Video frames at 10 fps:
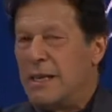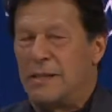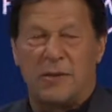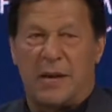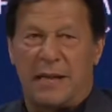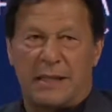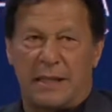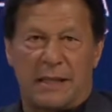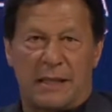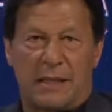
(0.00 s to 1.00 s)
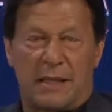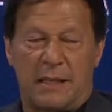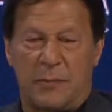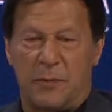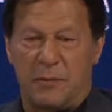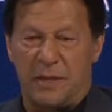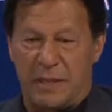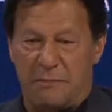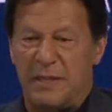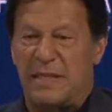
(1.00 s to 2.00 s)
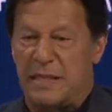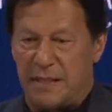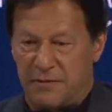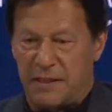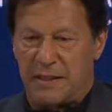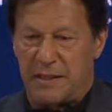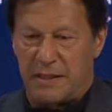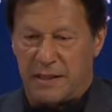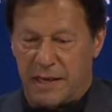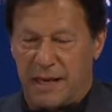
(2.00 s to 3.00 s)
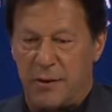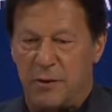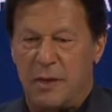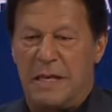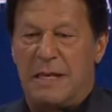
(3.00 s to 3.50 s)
So I think it would be a completely different scenario.